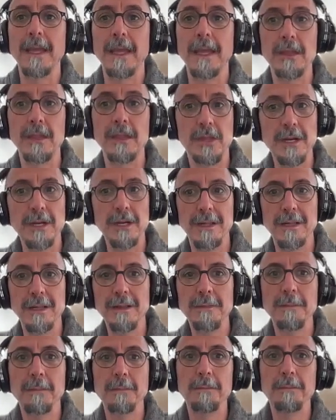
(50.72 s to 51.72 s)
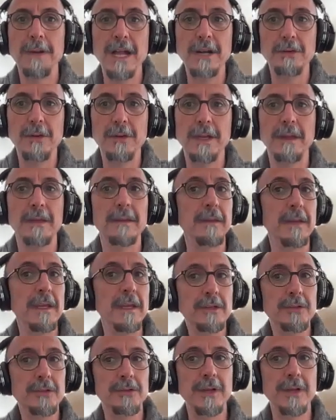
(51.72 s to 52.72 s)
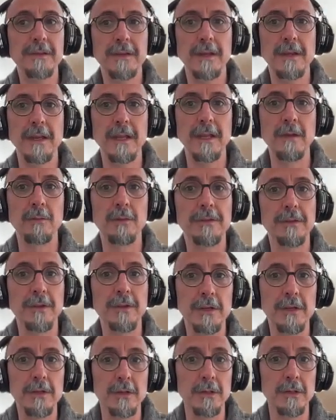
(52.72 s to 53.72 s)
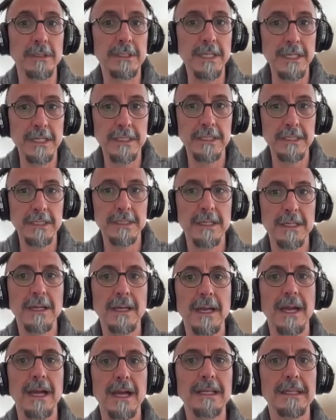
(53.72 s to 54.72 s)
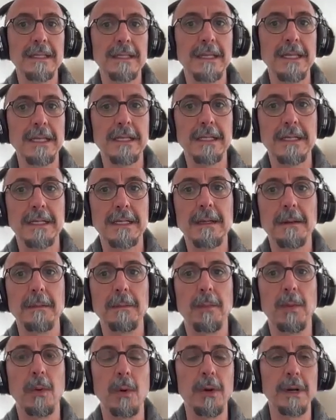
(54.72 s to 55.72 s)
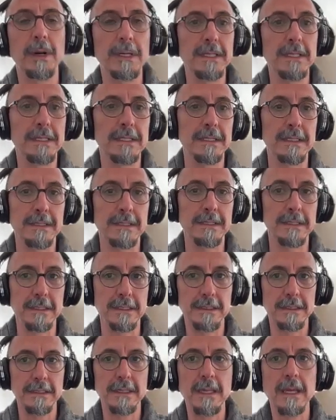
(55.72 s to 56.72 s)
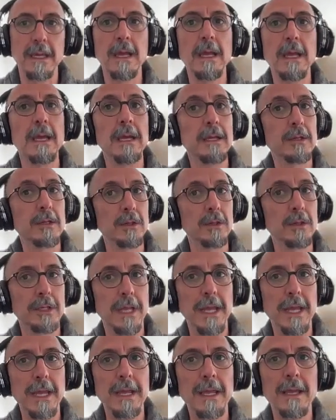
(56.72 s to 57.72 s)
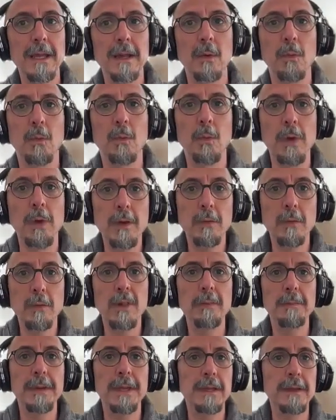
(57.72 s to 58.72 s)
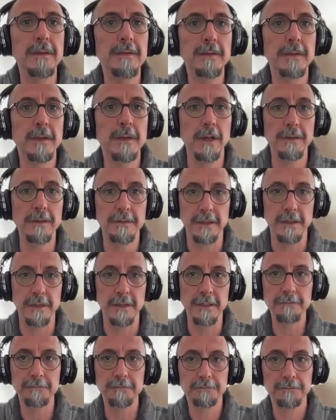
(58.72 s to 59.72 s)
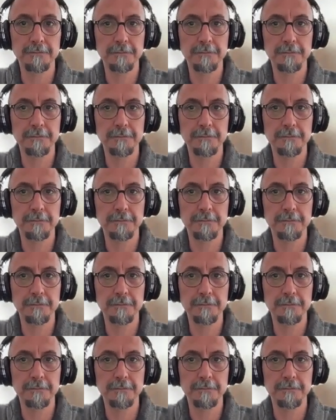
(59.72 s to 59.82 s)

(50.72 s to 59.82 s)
In general, Patrick is interested in research on ticks and tick-borne diseases. Today, we will be discussing